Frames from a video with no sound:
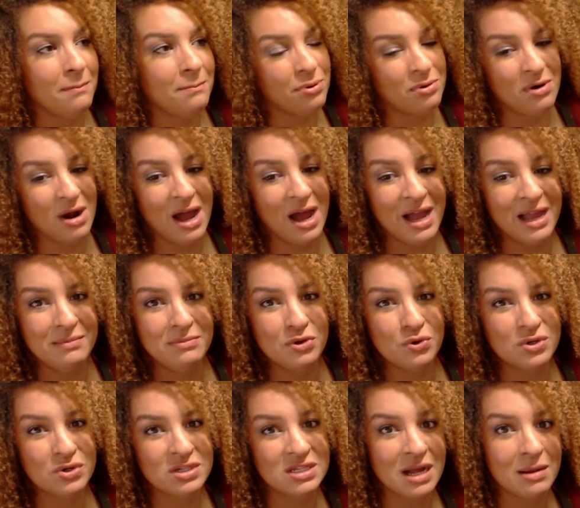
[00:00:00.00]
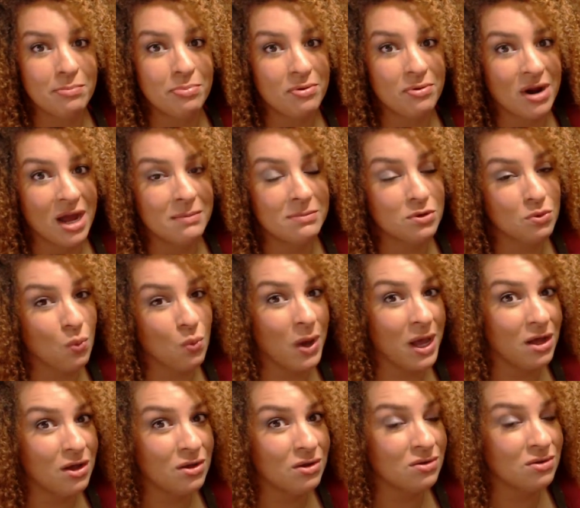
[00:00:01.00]
primed or it's not primed
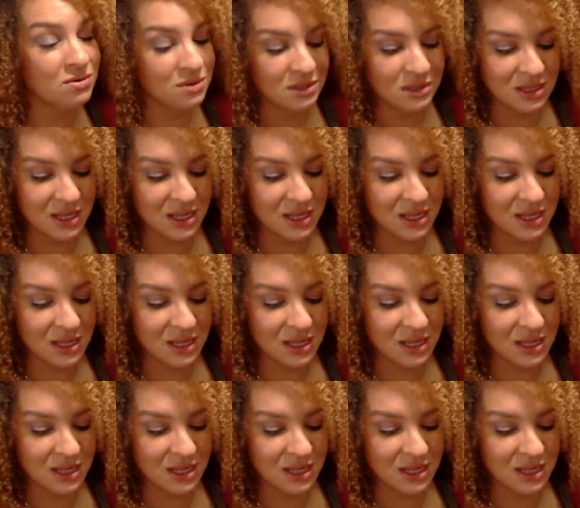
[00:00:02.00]
well,